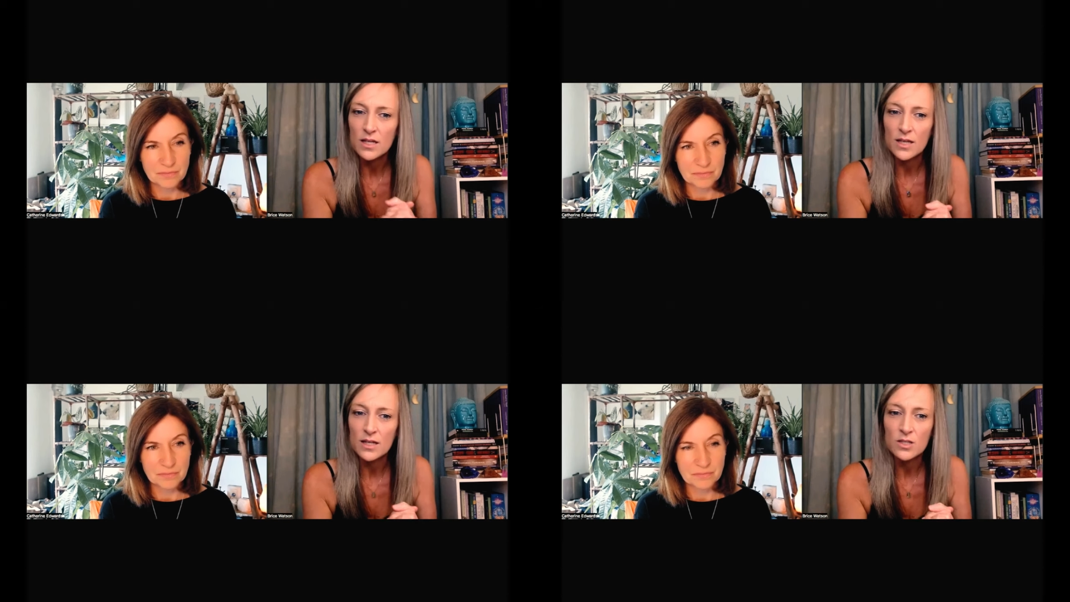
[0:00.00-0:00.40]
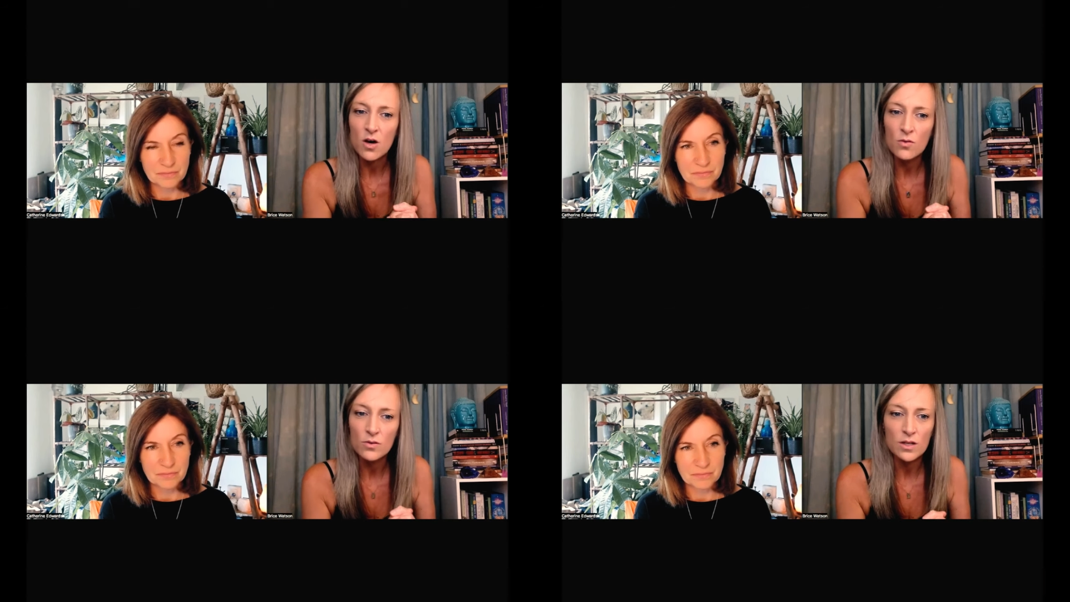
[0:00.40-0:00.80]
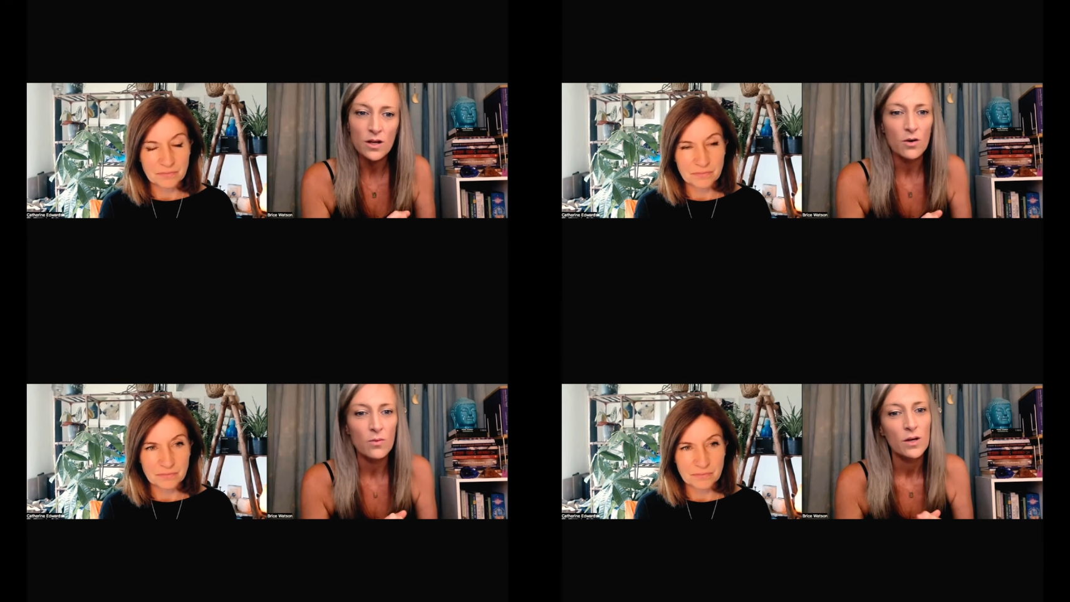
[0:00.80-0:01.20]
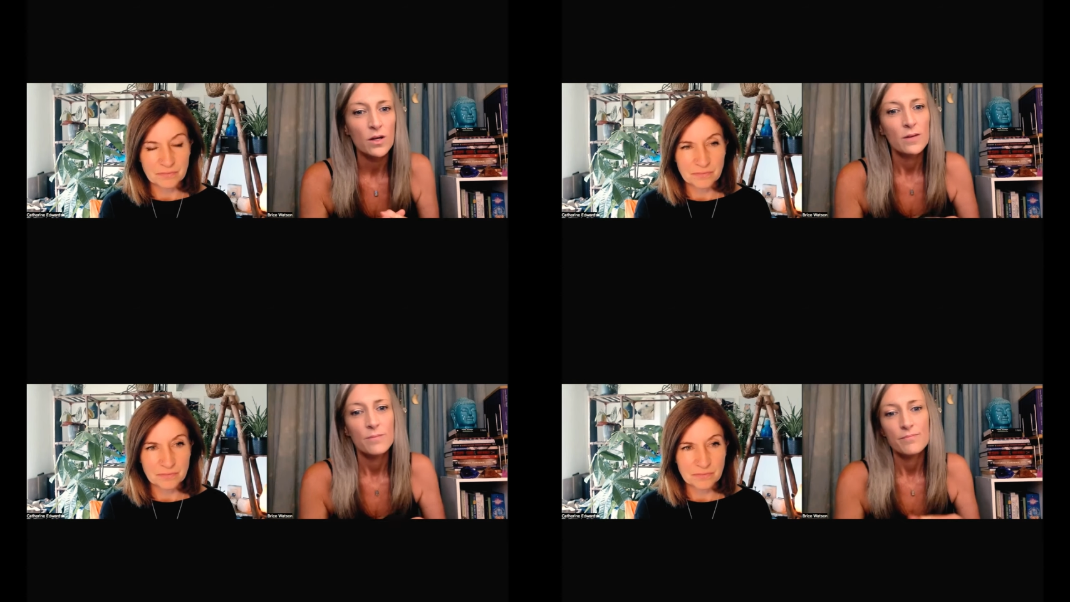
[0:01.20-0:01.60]
Speaker 1: Like like don't you know
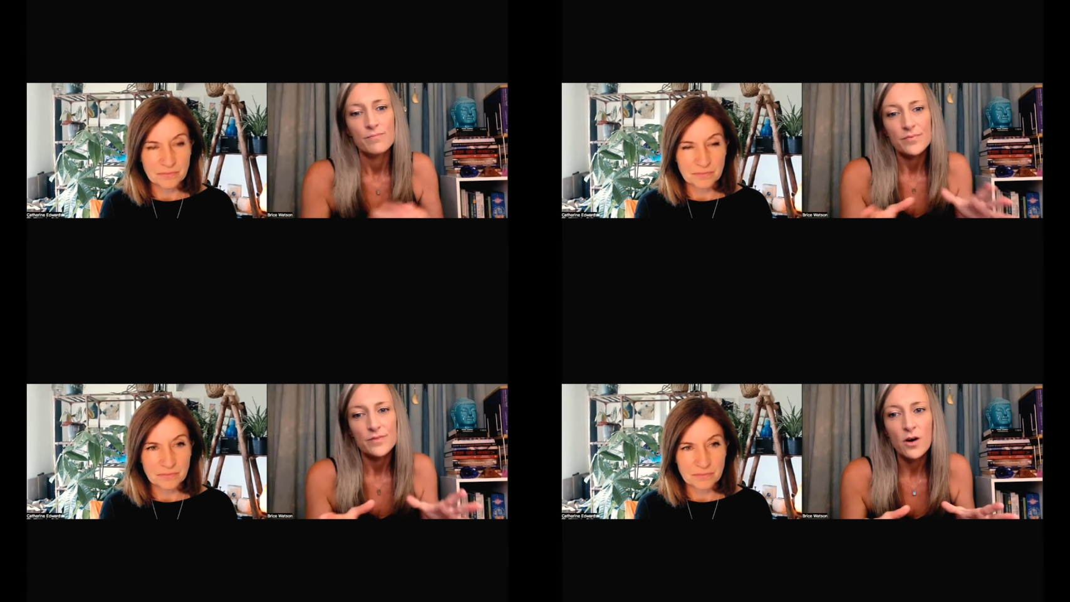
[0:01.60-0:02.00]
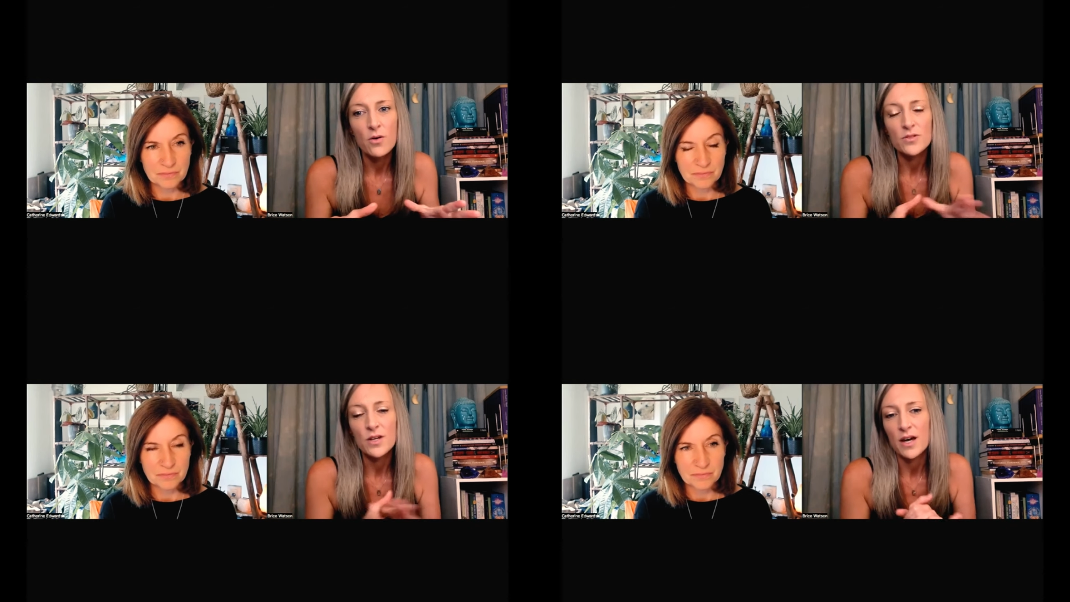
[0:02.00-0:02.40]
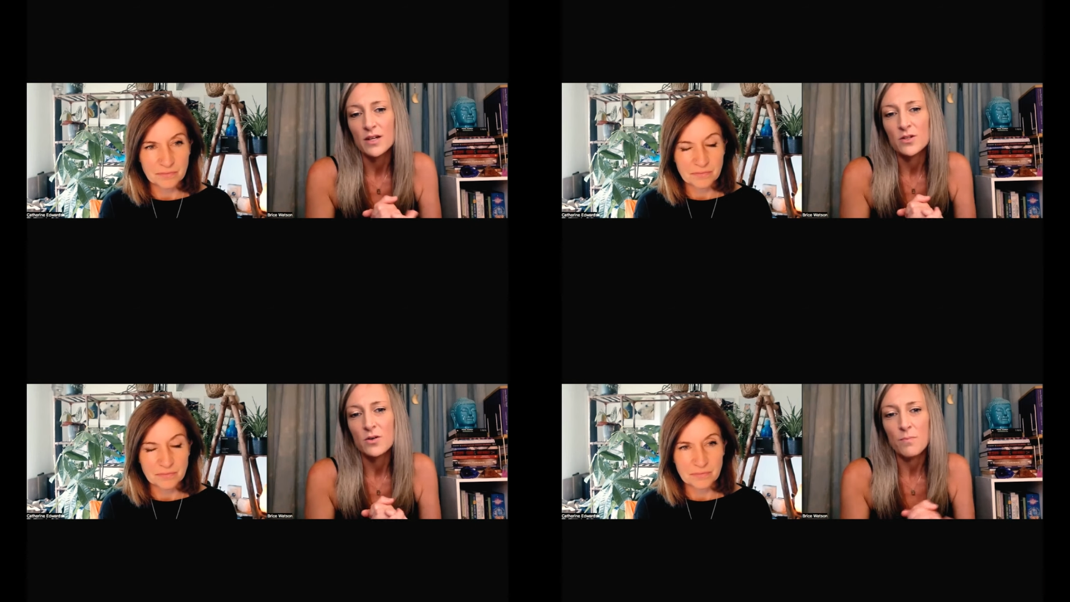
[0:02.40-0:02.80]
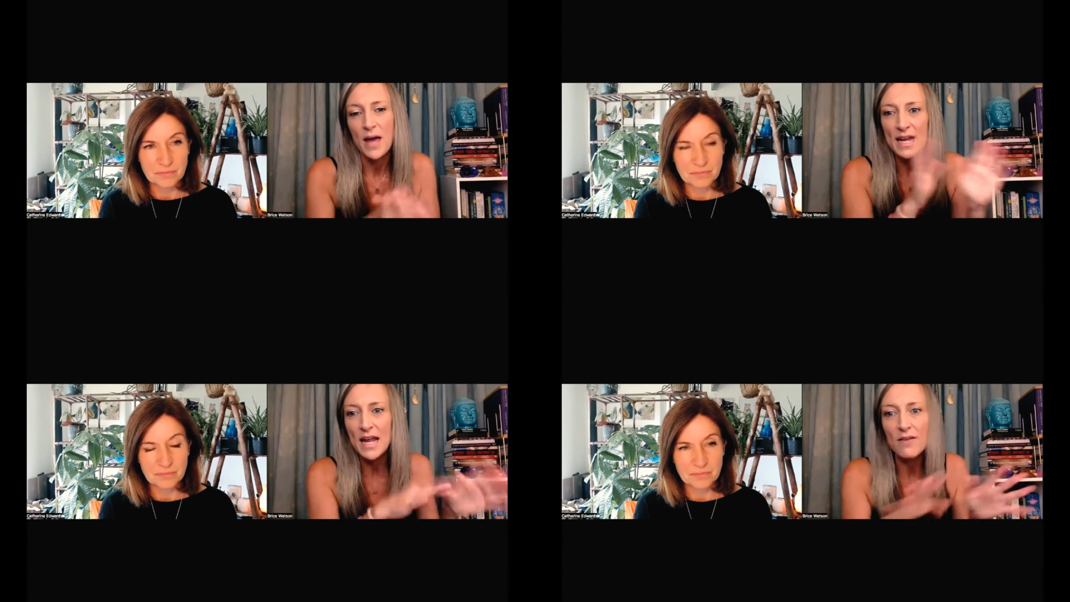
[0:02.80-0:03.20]
don't uh, don't
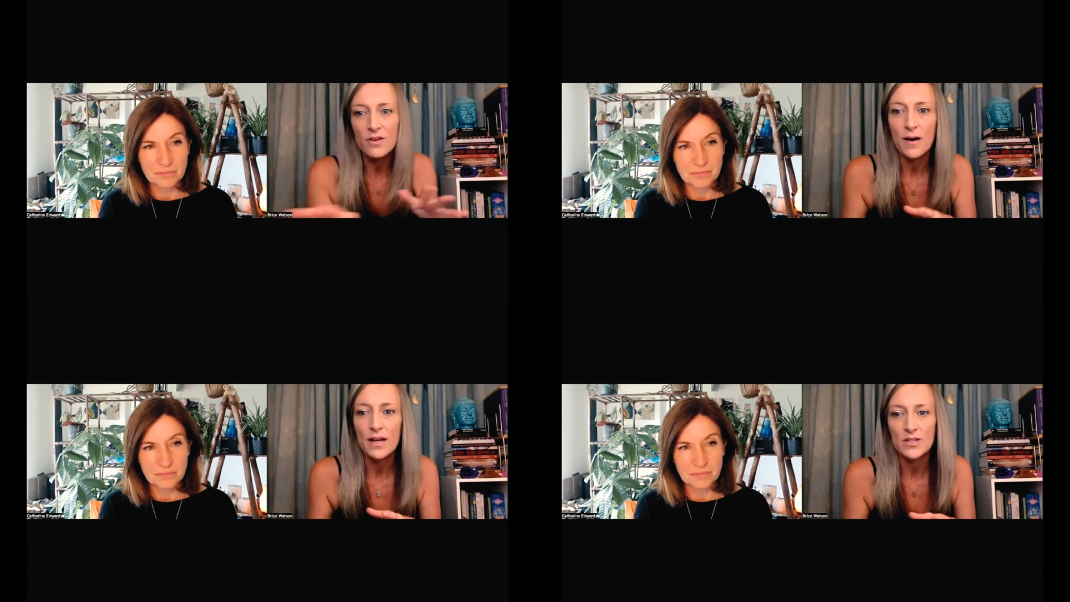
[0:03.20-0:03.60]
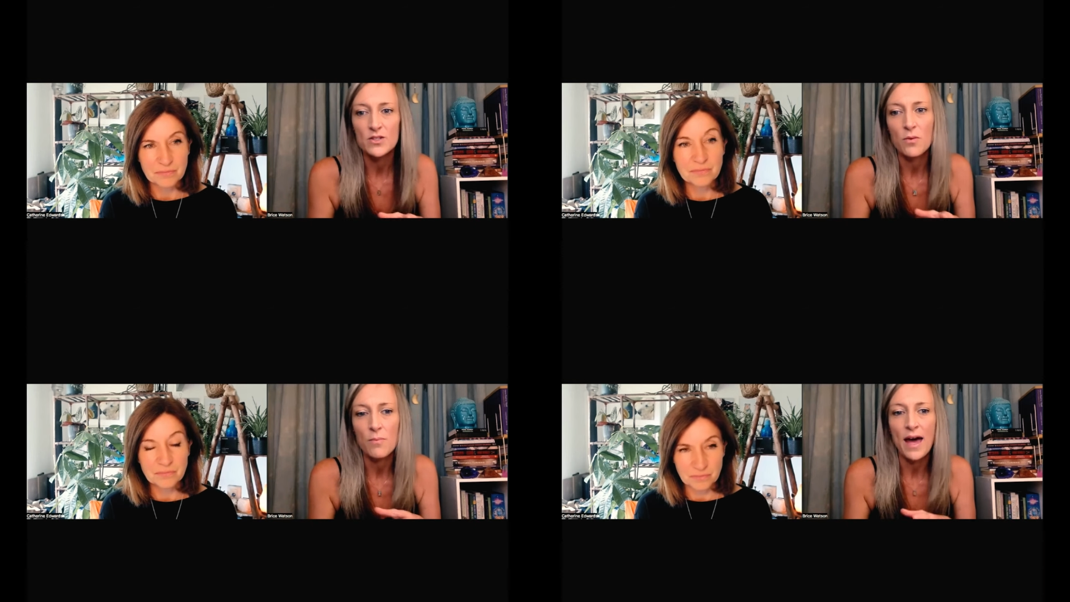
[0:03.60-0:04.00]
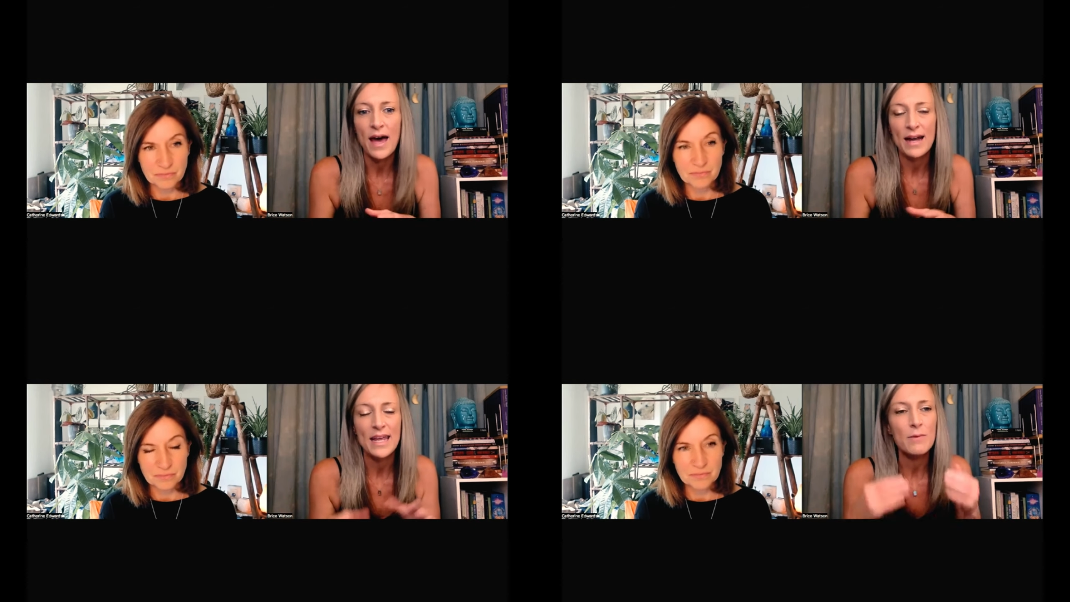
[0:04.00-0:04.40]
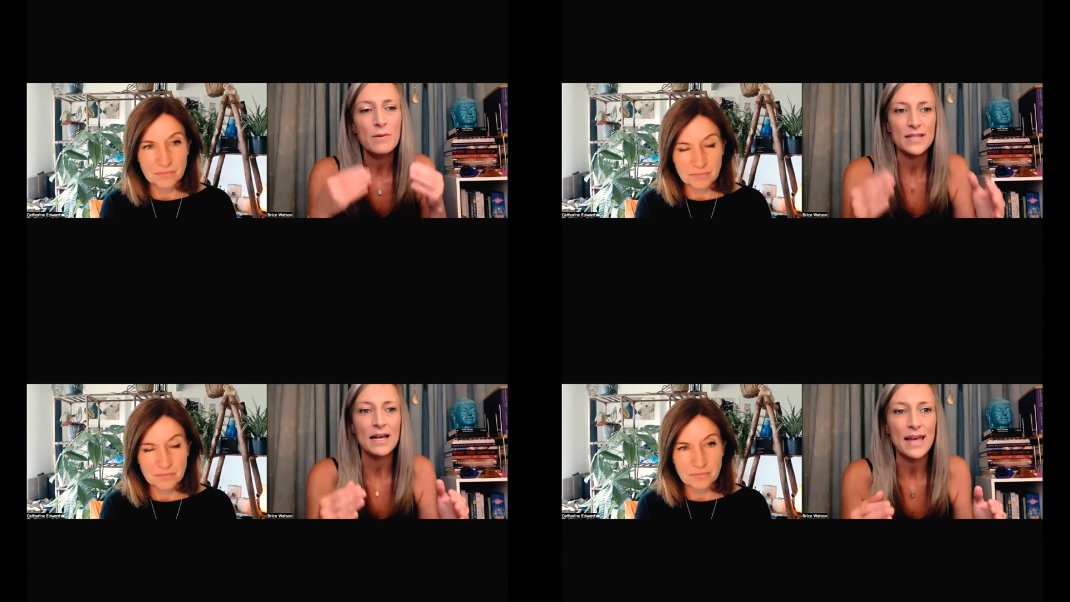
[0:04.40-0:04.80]
paint everybody so bad. I can't
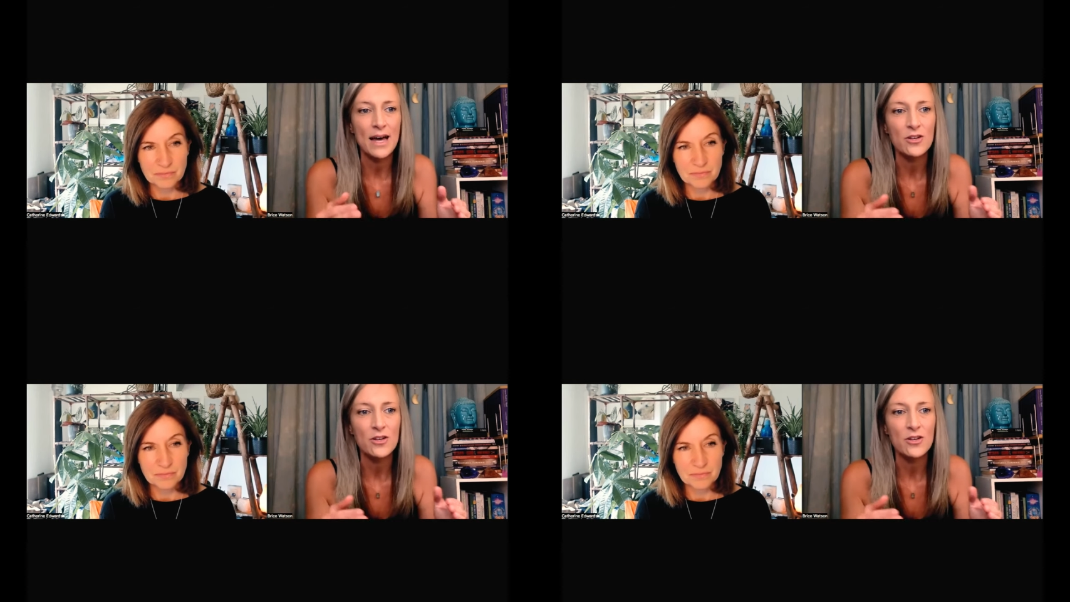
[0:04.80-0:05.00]
remember exactly